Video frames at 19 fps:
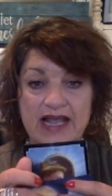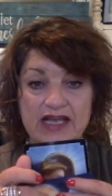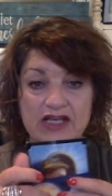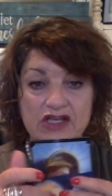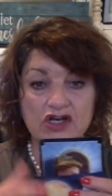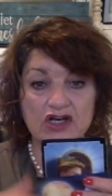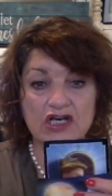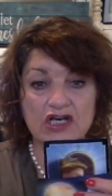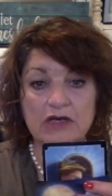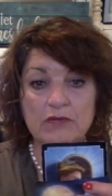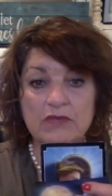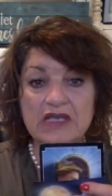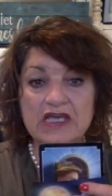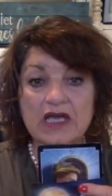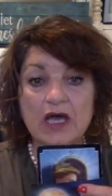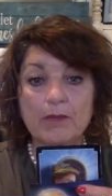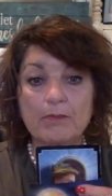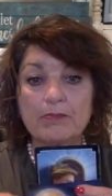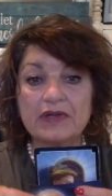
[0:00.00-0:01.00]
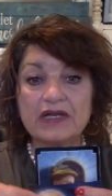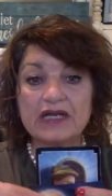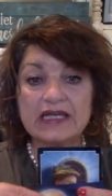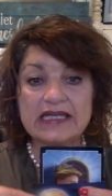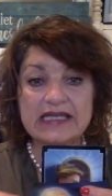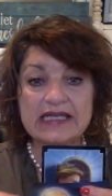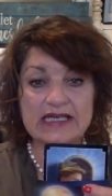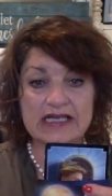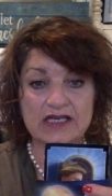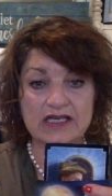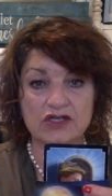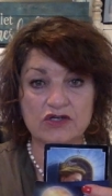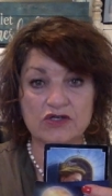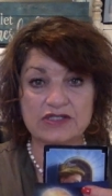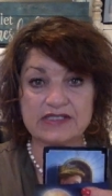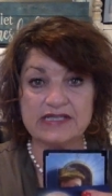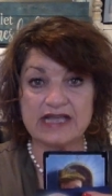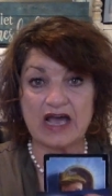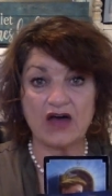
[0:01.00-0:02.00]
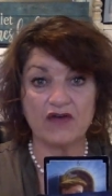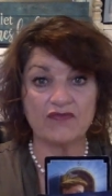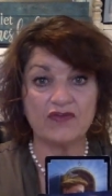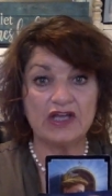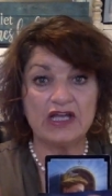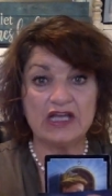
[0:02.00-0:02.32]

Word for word: And you're going to be complete in yourself,